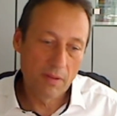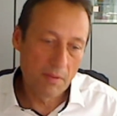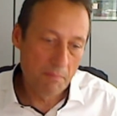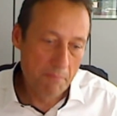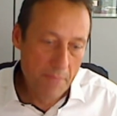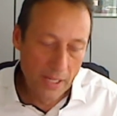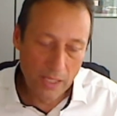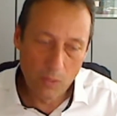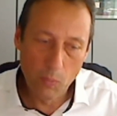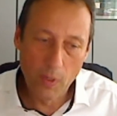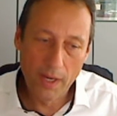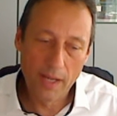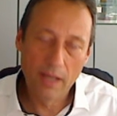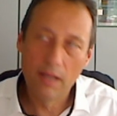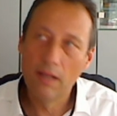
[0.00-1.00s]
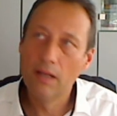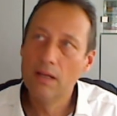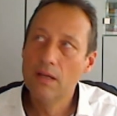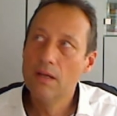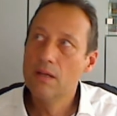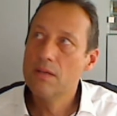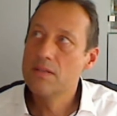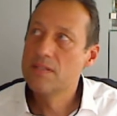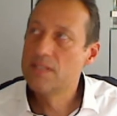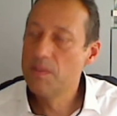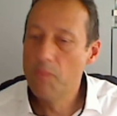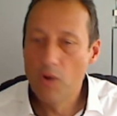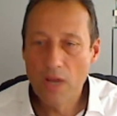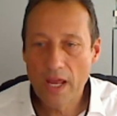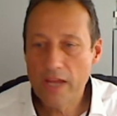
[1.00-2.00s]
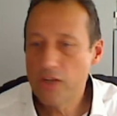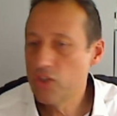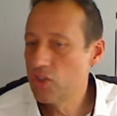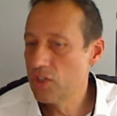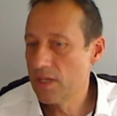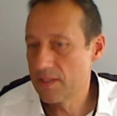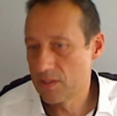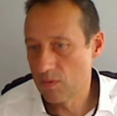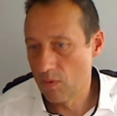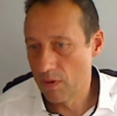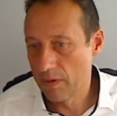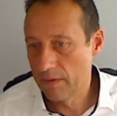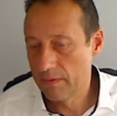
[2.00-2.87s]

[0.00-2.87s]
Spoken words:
middleware, simulation, and so on.